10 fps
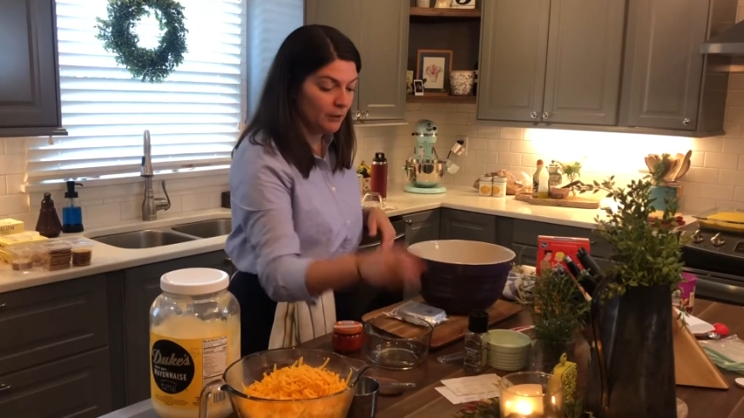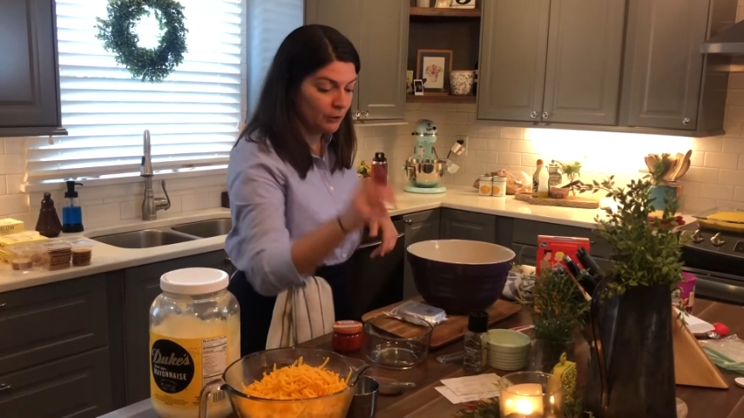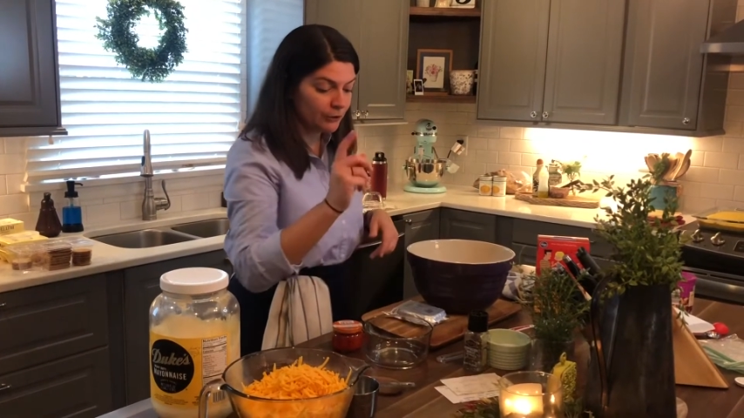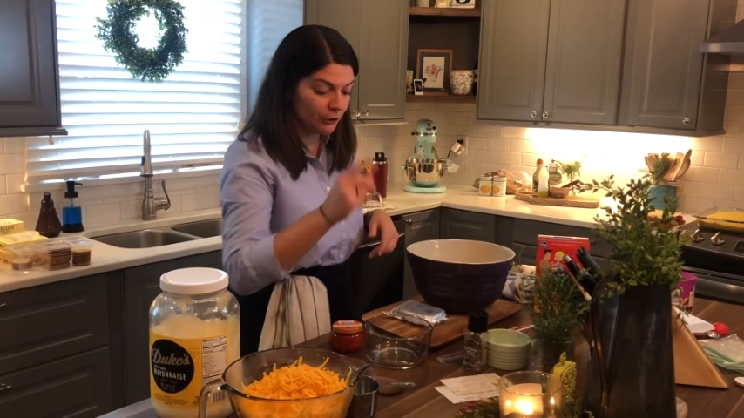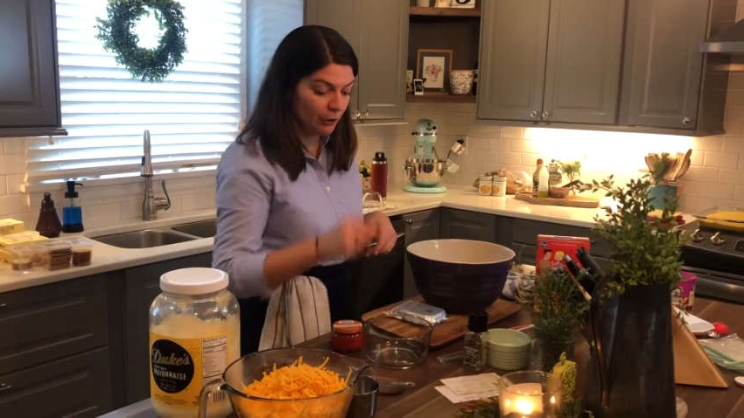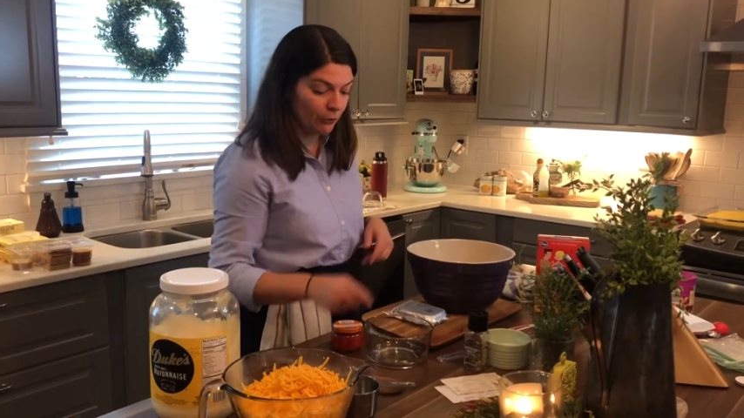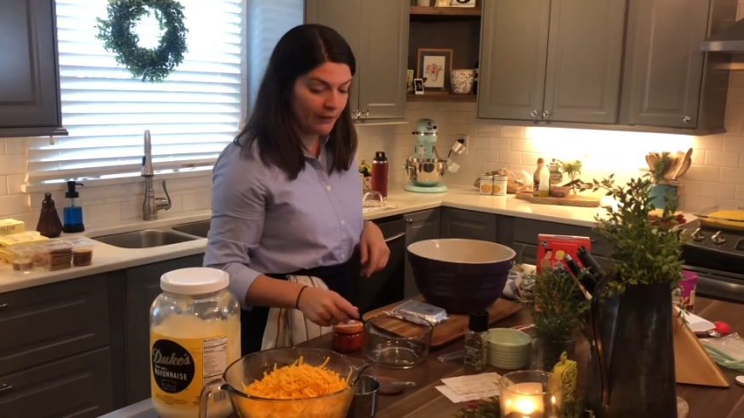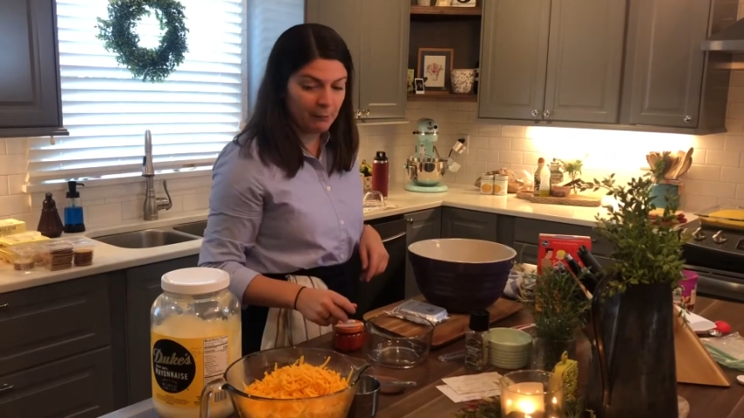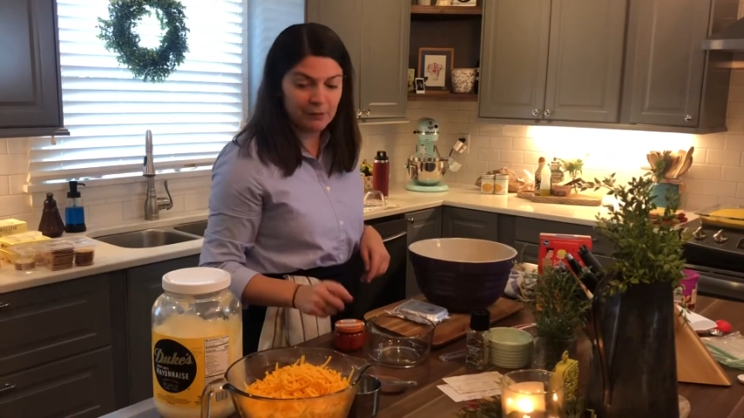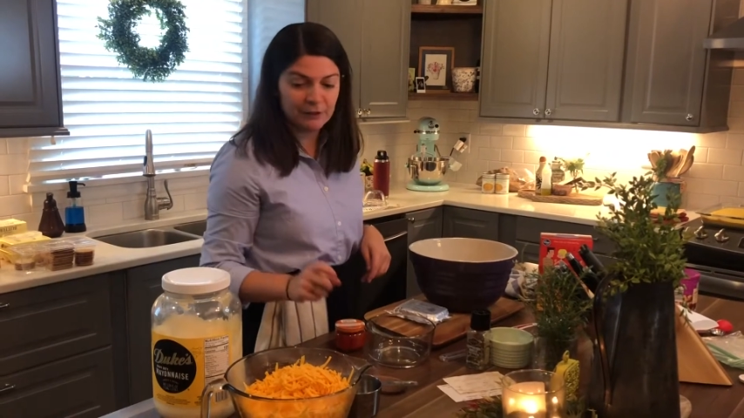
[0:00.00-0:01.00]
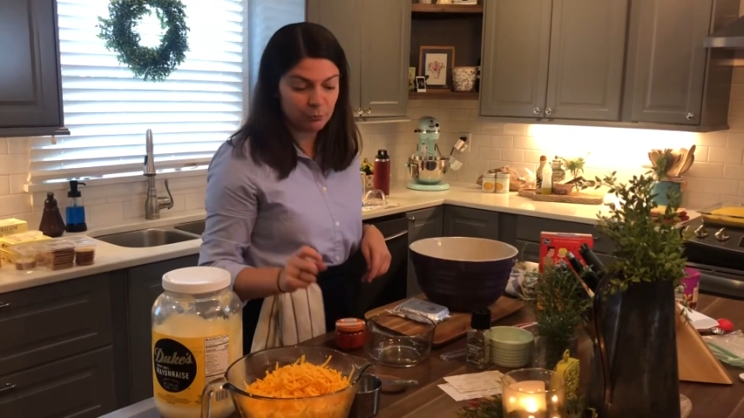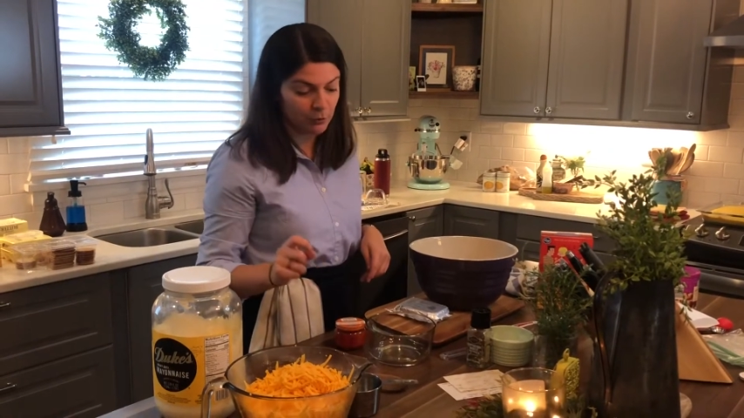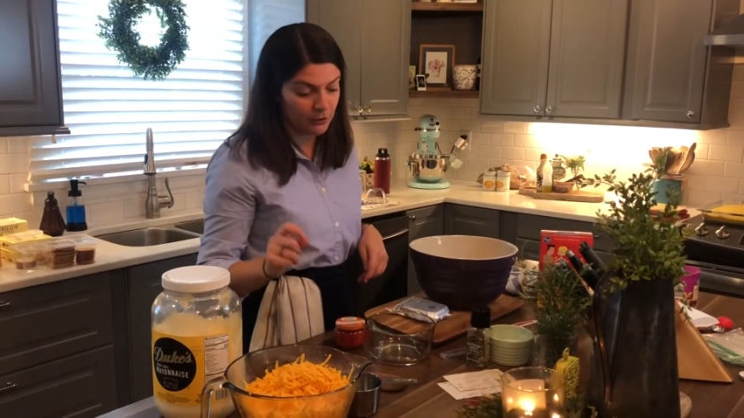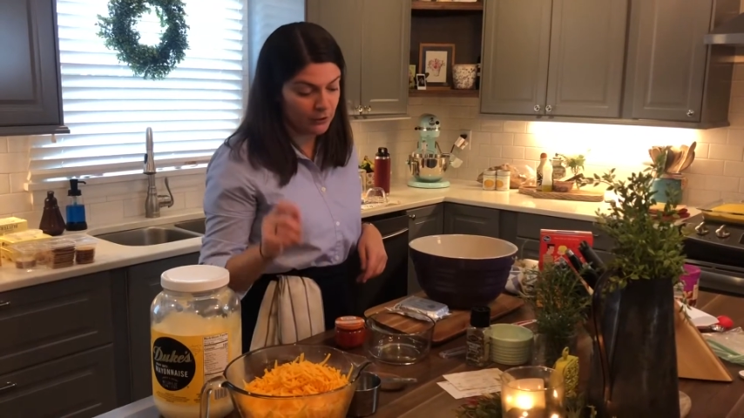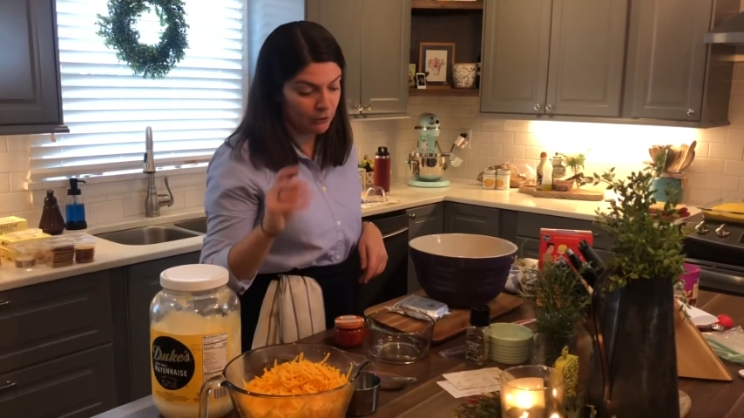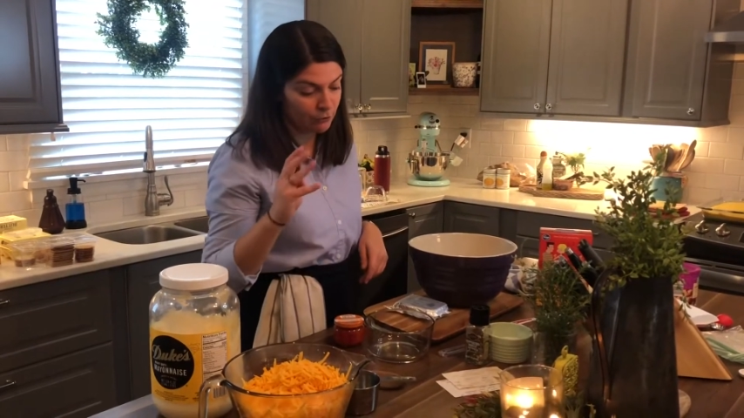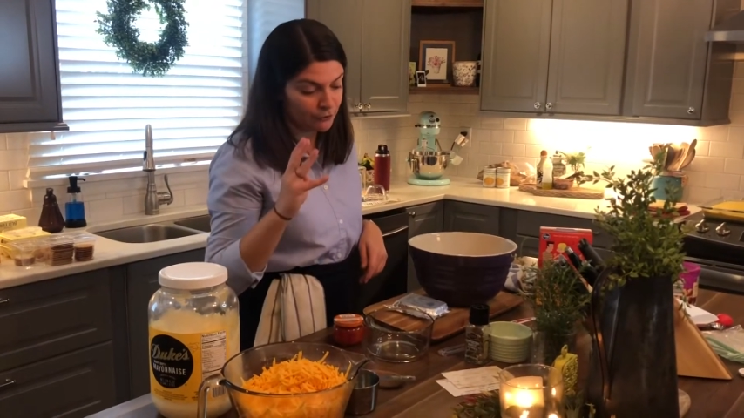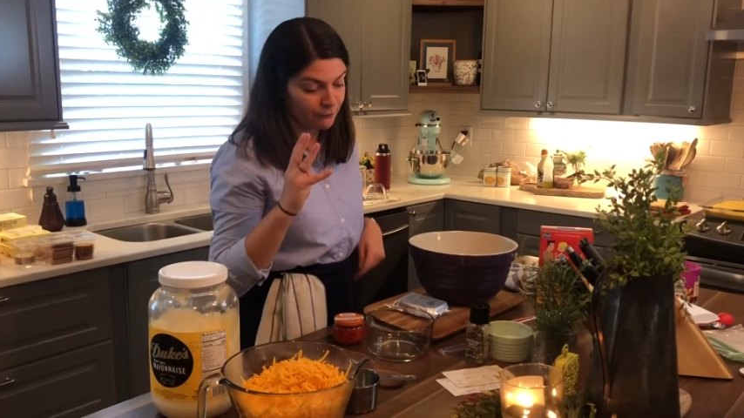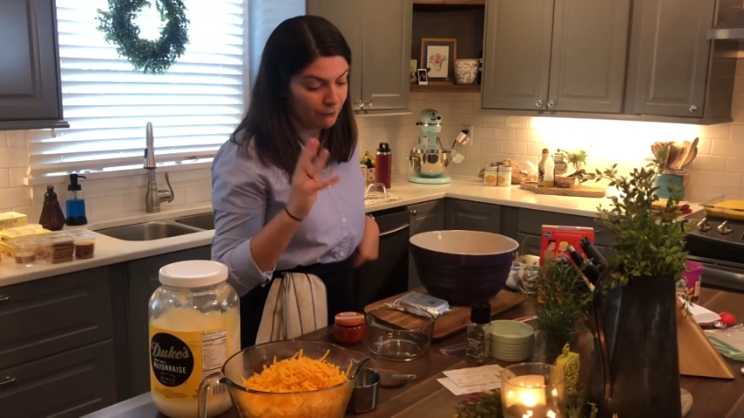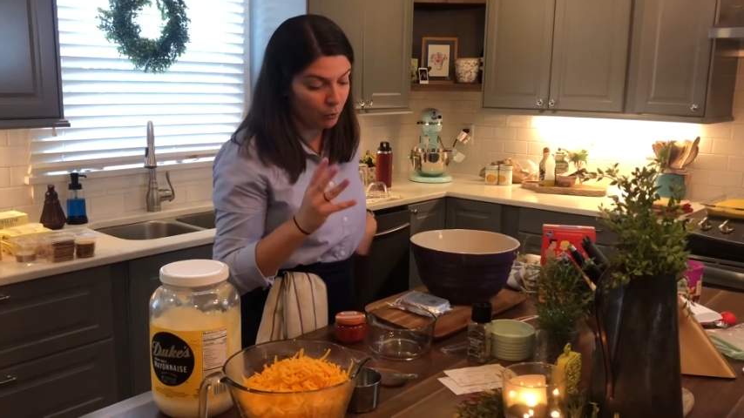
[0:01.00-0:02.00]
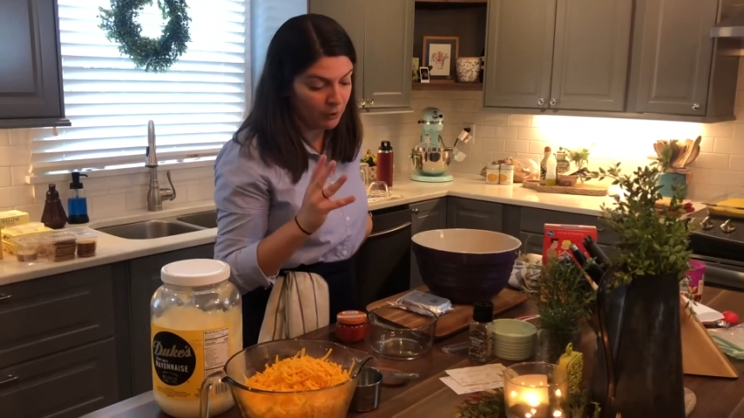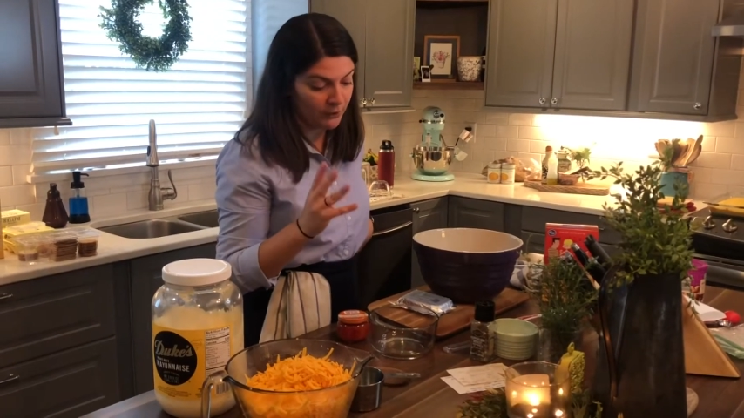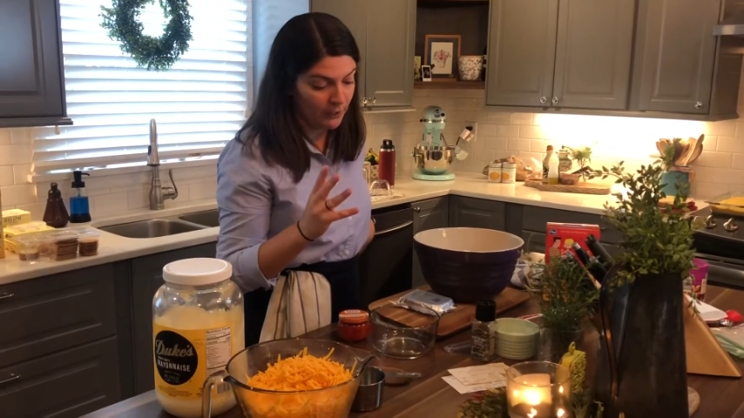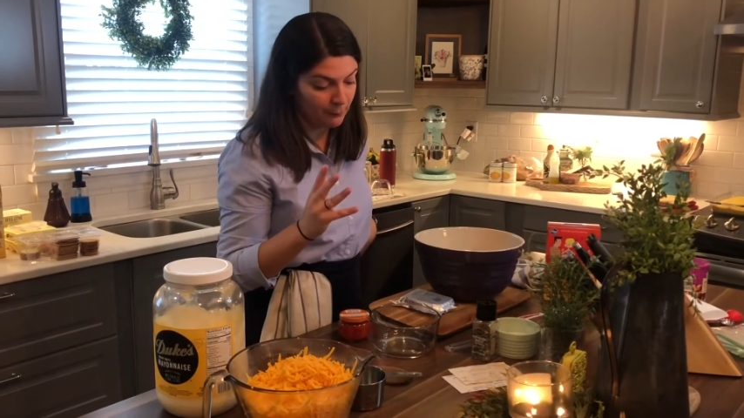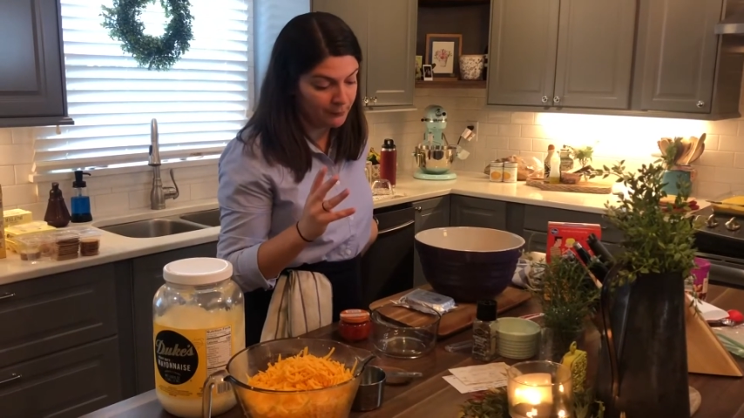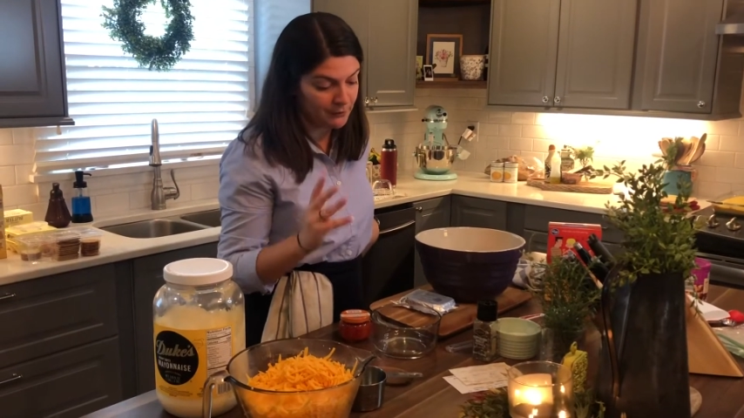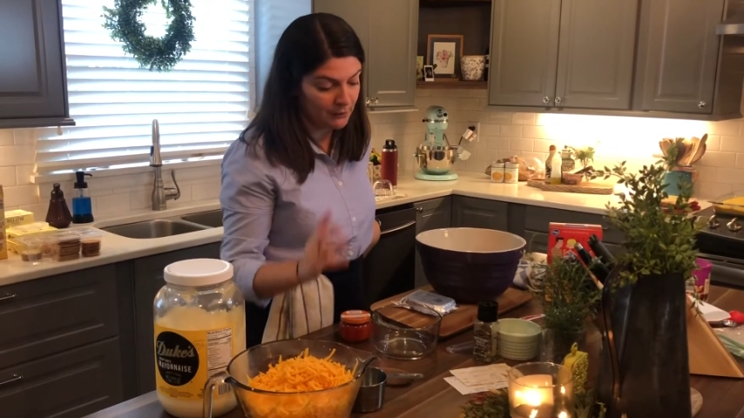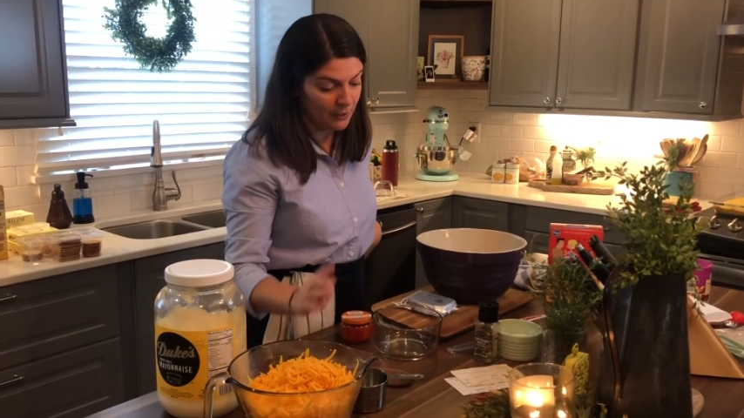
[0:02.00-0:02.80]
So that means we're gonna use 4 cups